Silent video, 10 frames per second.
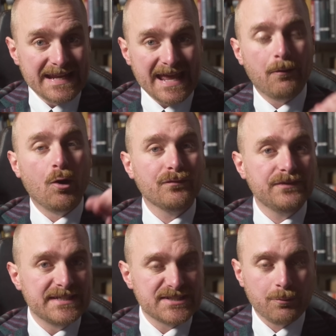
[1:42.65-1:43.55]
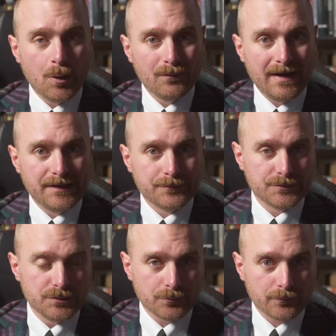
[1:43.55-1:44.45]
Now, of these
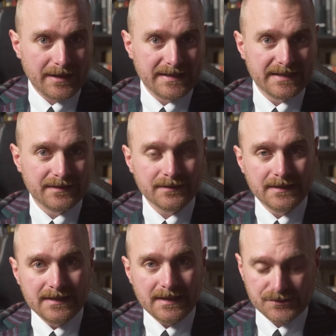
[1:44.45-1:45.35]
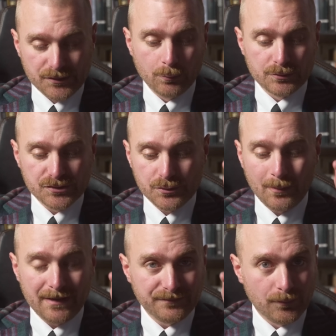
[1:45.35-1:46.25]
1,200 Ukrainian soldiers
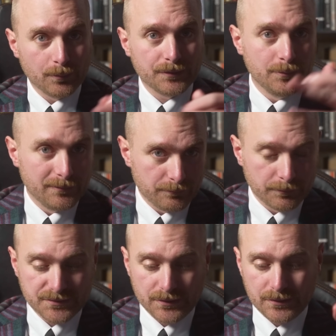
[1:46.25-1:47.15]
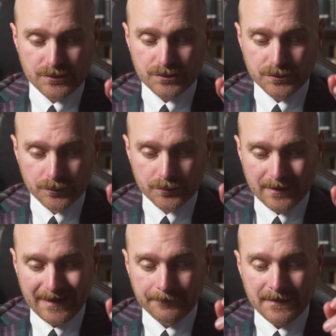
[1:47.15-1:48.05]
who have fallen, who have returned to
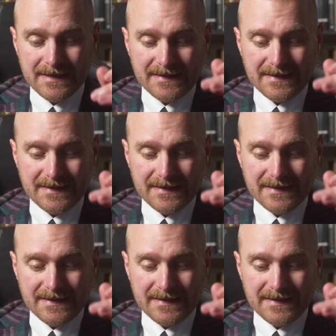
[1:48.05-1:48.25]
Ukraine,